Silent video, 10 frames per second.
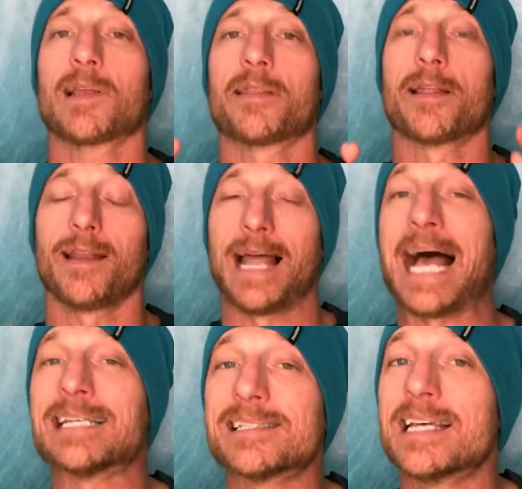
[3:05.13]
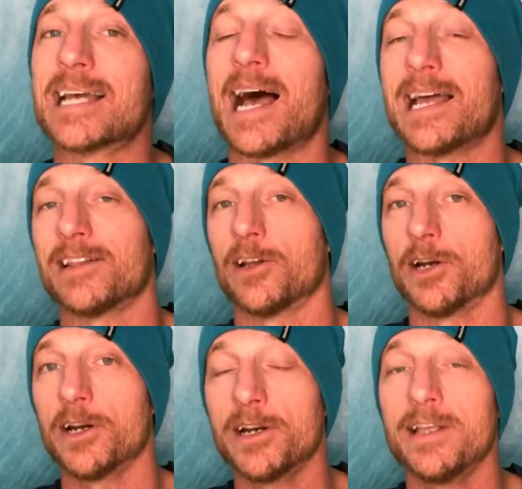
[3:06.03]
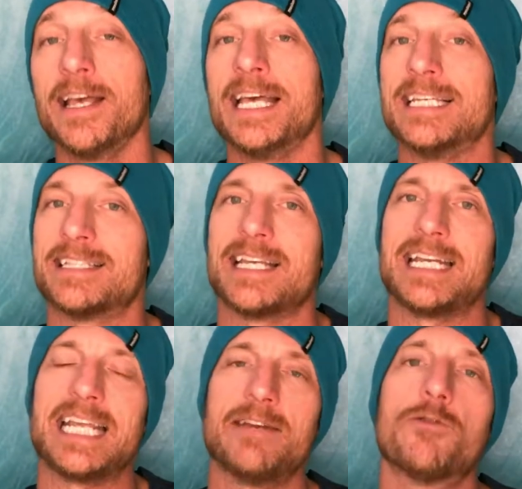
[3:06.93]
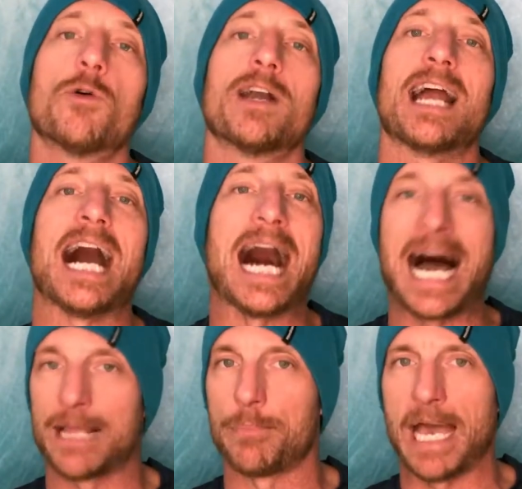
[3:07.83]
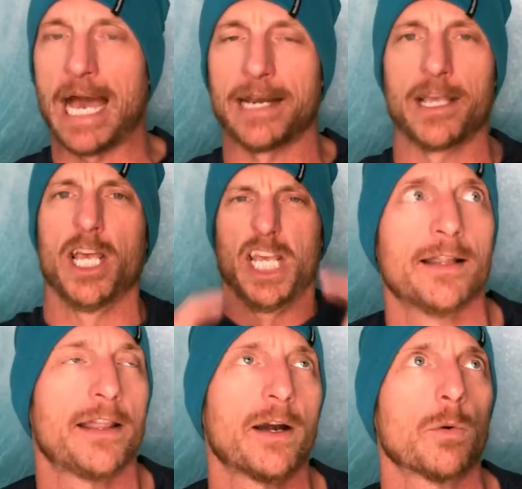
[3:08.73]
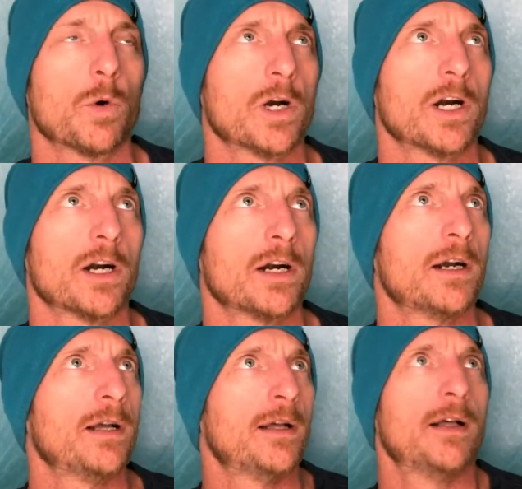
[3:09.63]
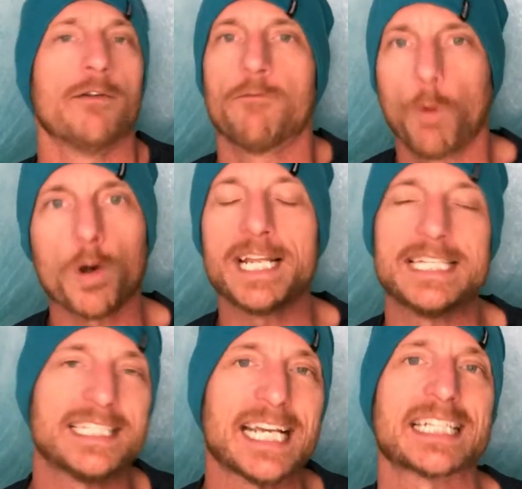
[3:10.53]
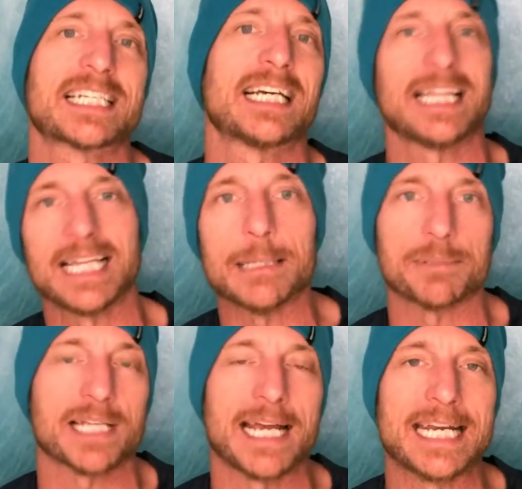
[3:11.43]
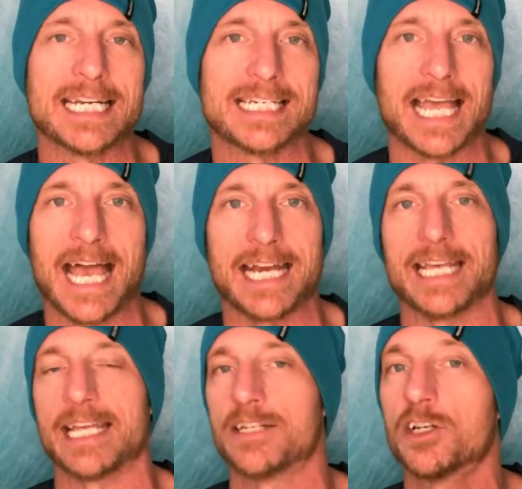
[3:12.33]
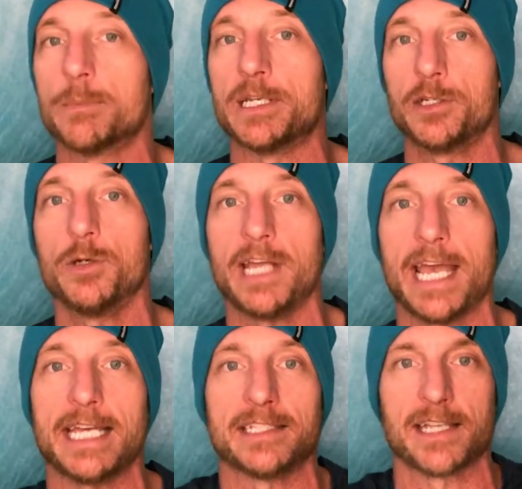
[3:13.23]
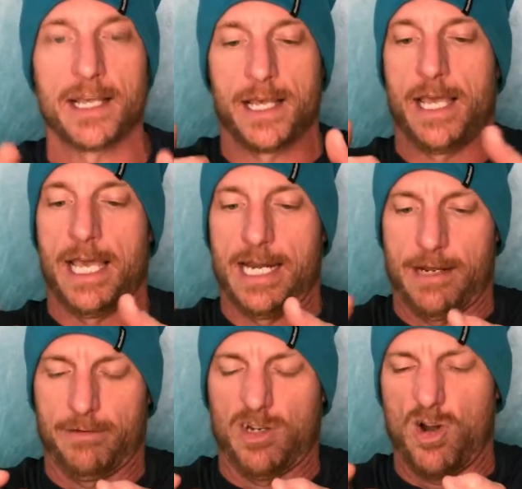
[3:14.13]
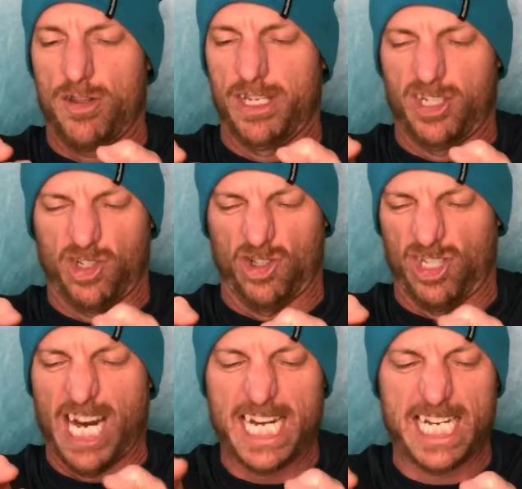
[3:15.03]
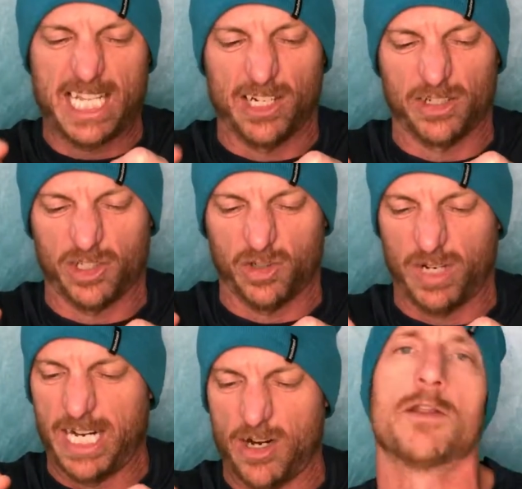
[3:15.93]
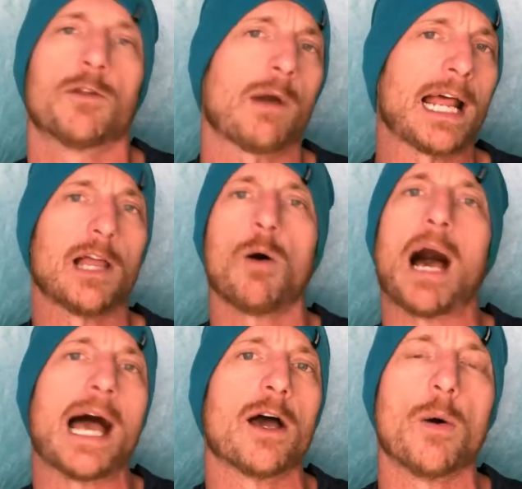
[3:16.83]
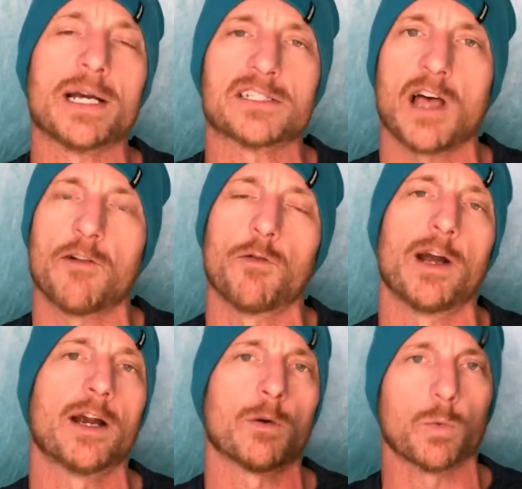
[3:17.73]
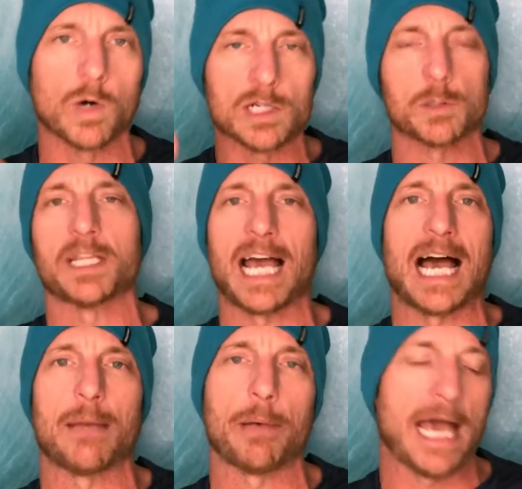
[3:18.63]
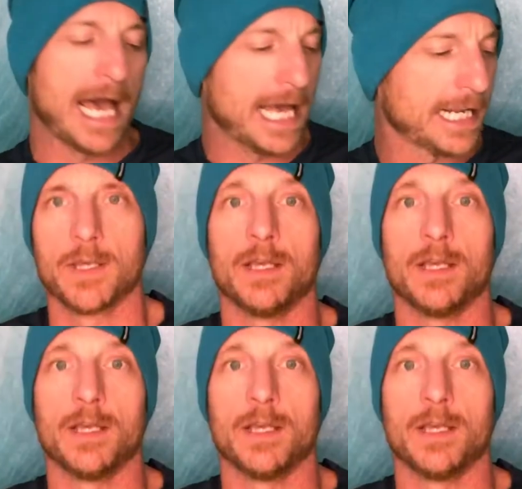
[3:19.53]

The last thing I learned is the need for an iPad. There were 46 clips I needed to edit. It took me two days and I was on this tiny little screen. The Rylo iOS software works with the iPad.